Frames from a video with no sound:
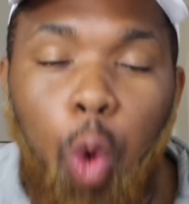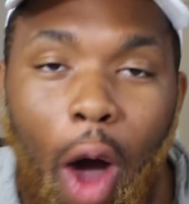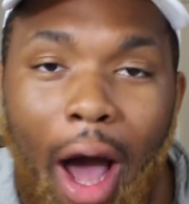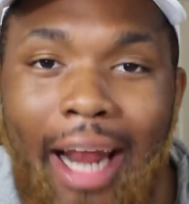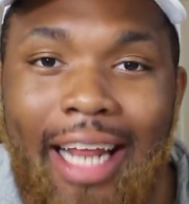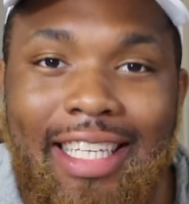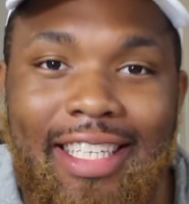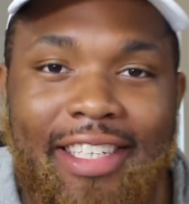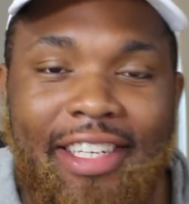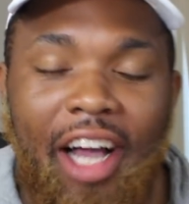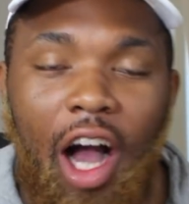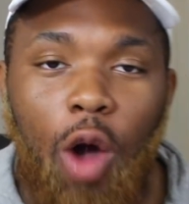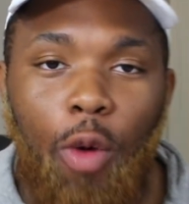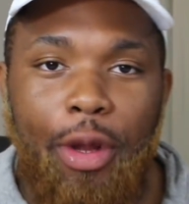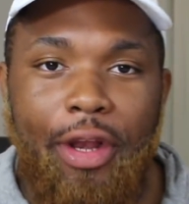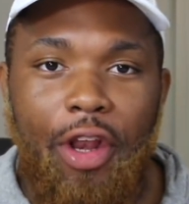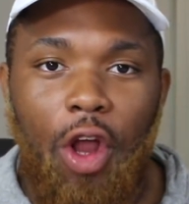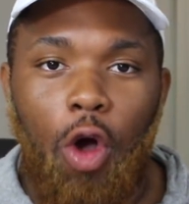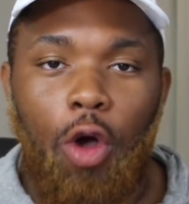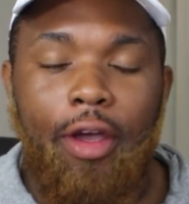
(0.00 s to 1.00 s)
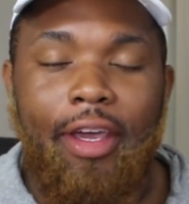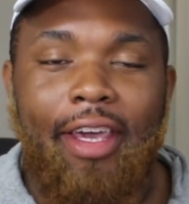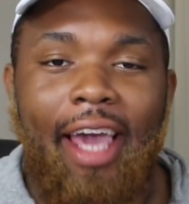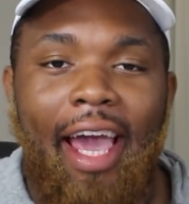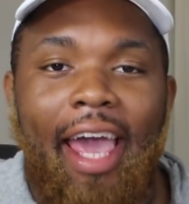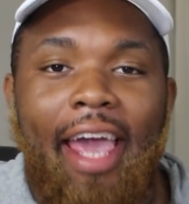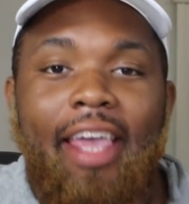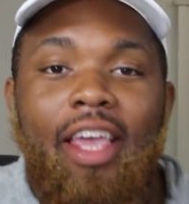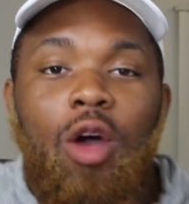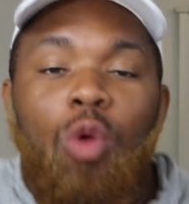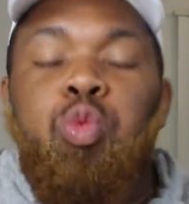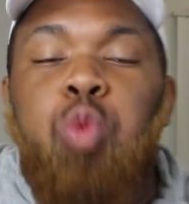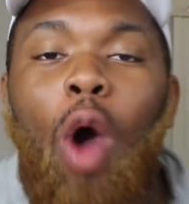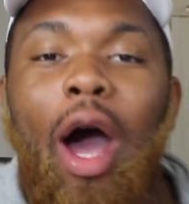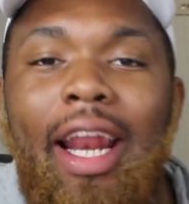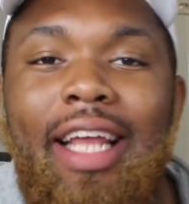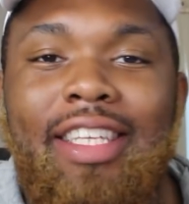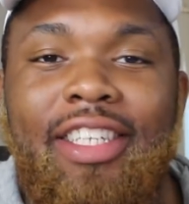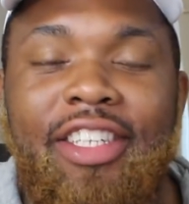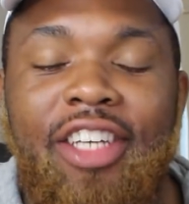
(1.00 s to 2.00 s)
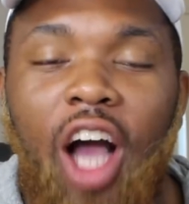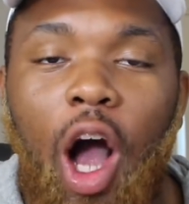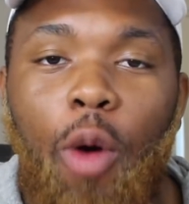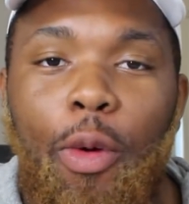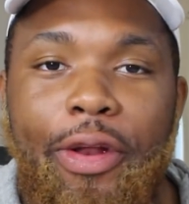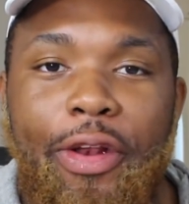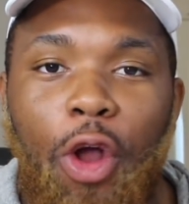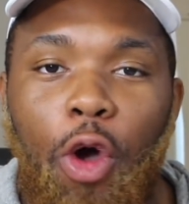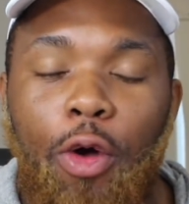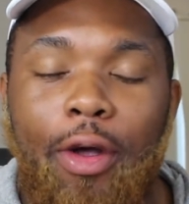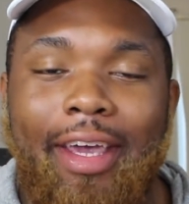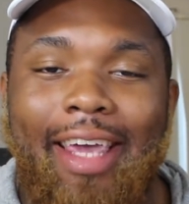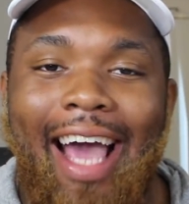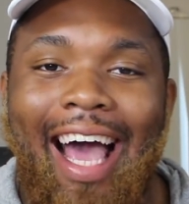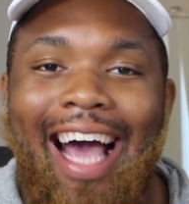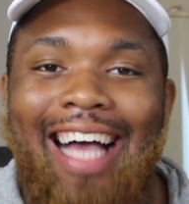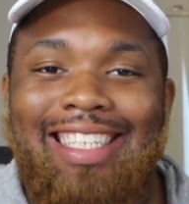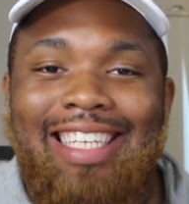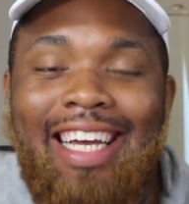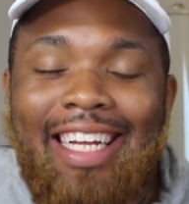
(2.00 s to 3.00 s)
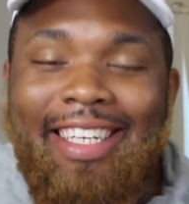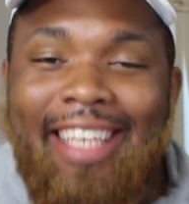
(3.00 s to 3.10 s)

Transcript: What is going on, gang? What is going on, guys?